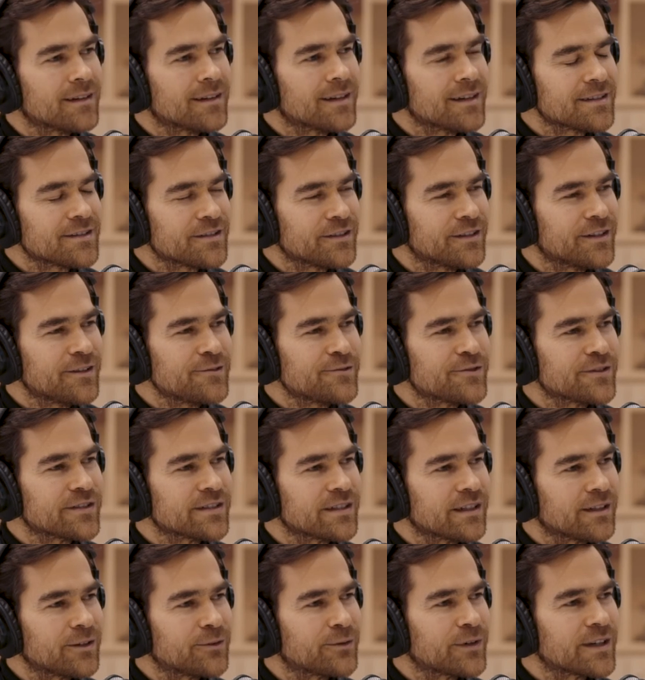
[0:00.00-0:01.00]
It's an
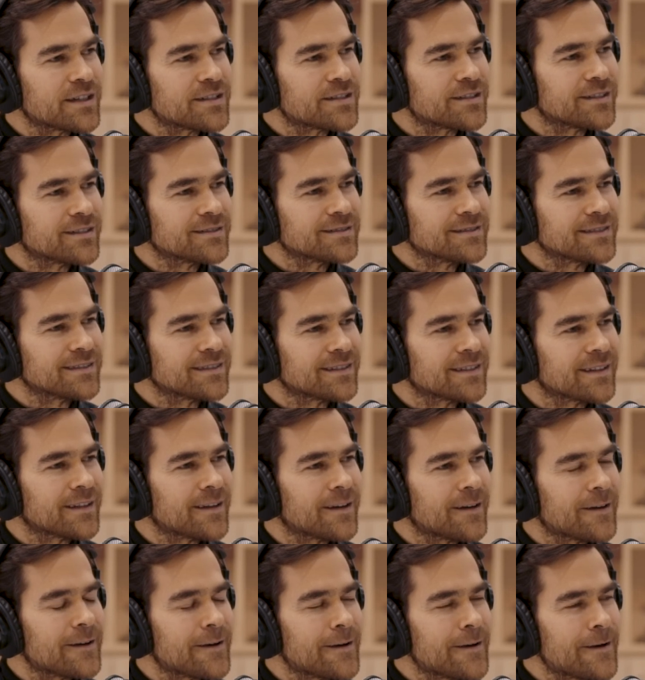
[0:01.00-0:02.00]
interesting question.
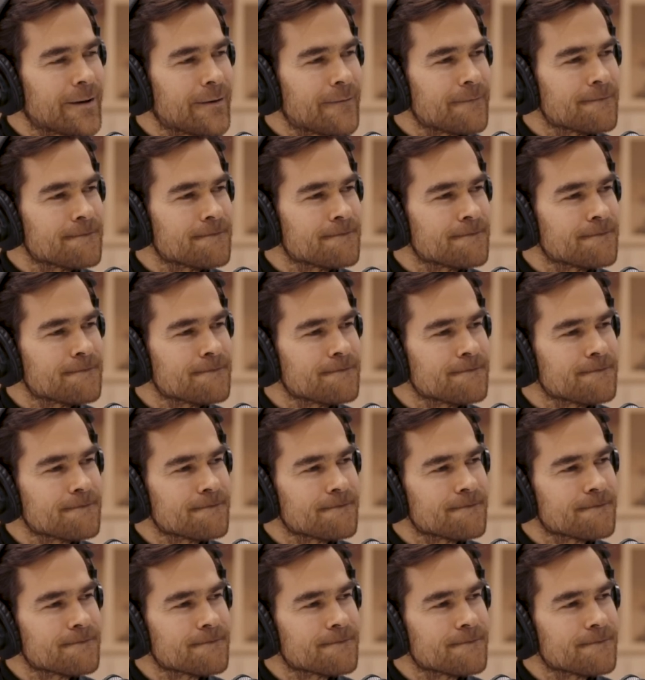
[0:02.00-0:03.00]

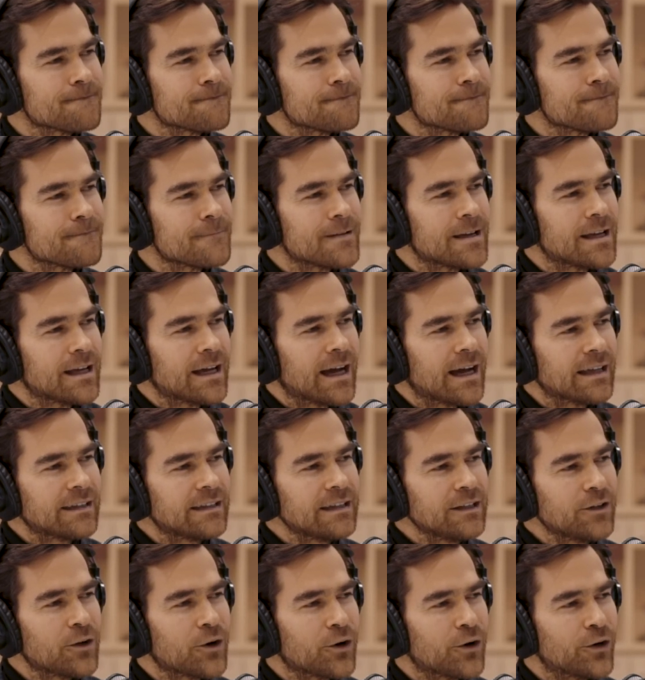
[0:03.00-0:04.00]
I
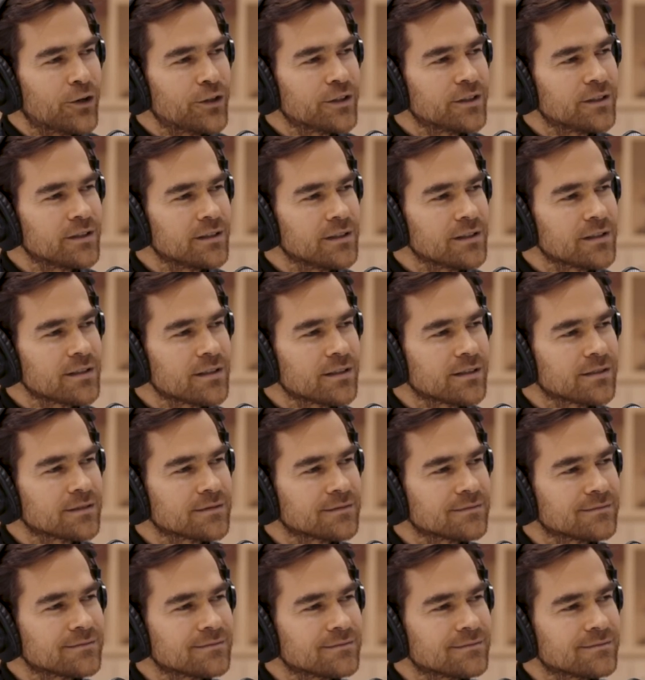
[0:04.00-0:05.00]
think hurdles,
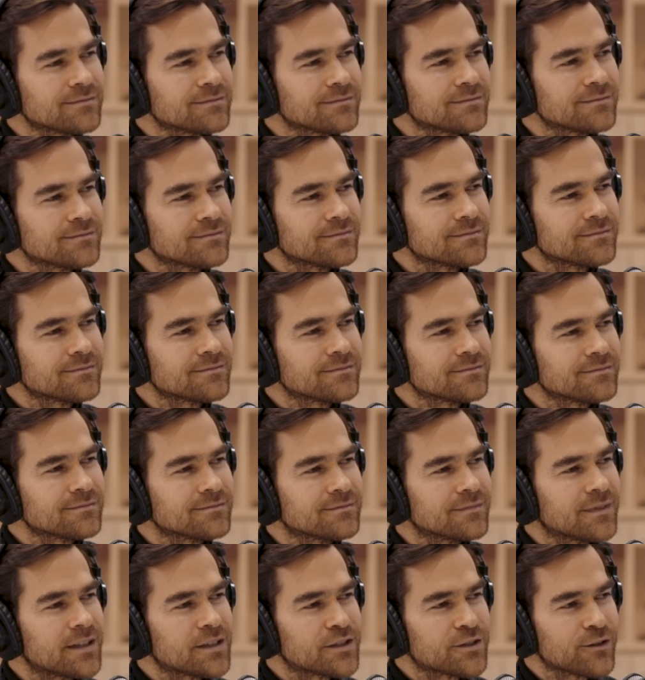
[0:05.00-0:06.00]

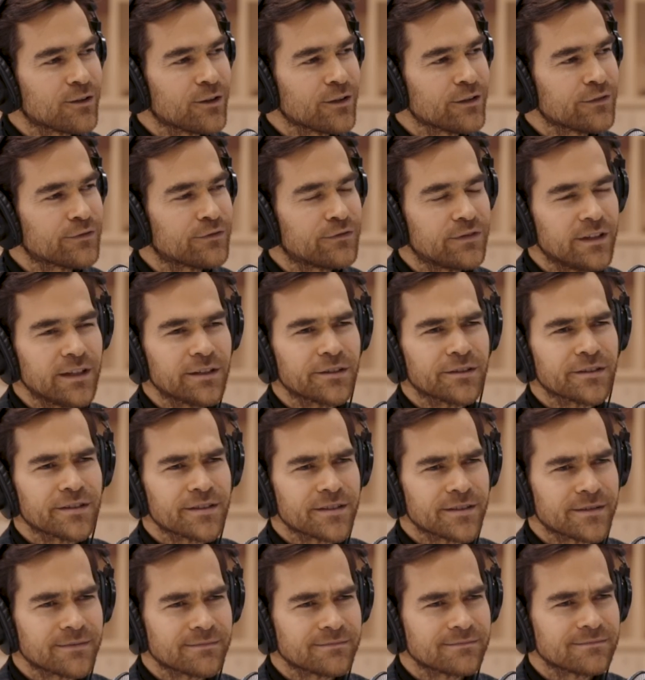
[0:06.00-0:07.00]
it's a lot of
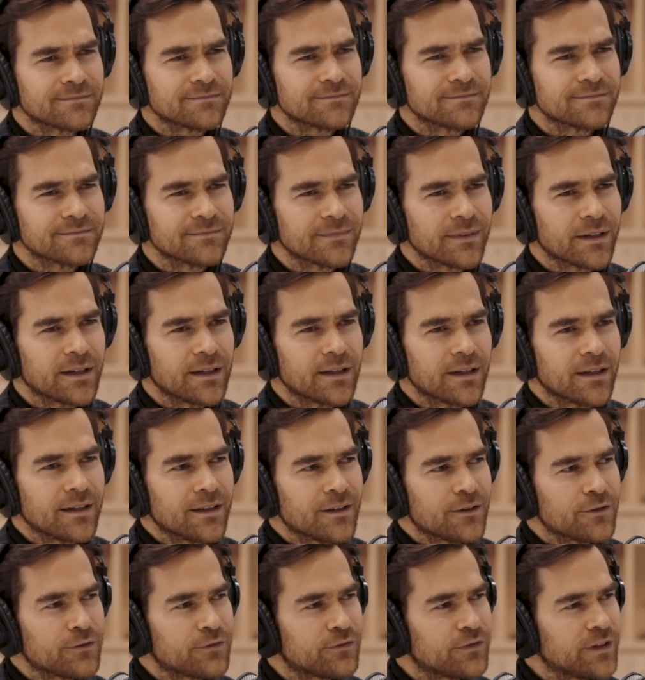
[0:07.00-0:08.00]
fears.
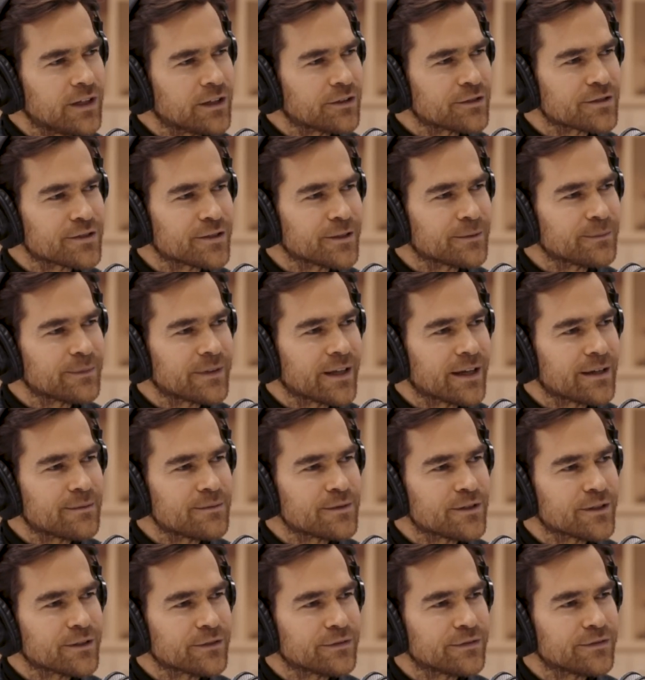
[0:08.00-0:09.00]
Fear
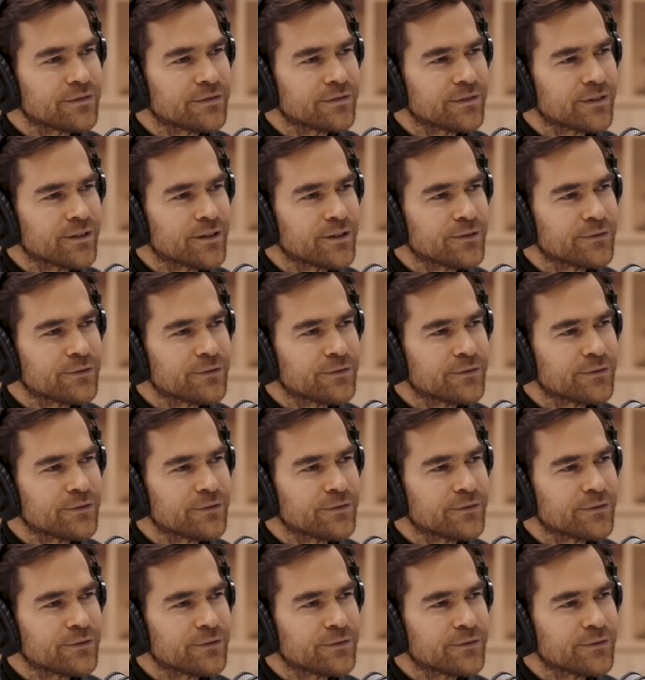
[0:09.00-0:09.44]
sometimes of